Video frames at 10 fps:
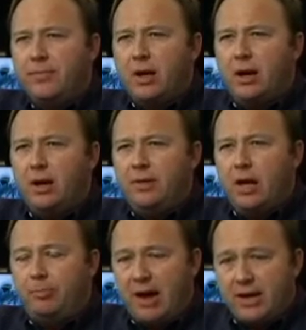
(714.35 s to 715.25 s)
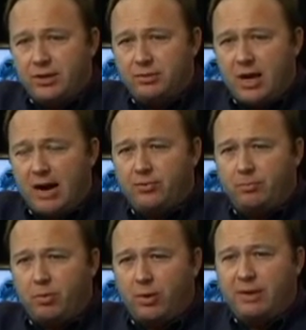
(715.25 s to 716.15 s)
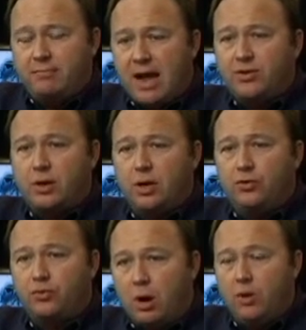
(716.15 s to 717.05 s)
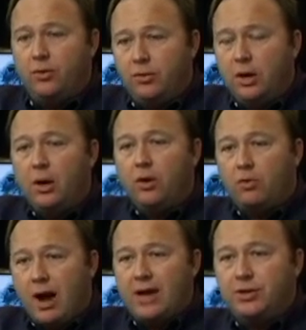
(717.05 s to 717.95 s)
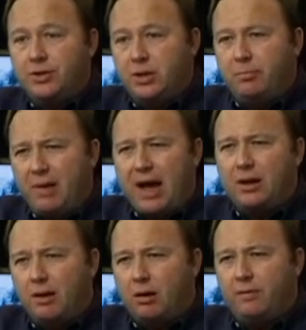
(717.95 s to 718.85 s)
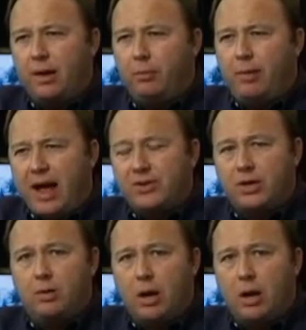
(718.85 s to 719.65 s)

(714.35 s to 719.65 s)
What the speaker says: the El Paso Times reporting Mexican drone crashes in the backyard of El Paso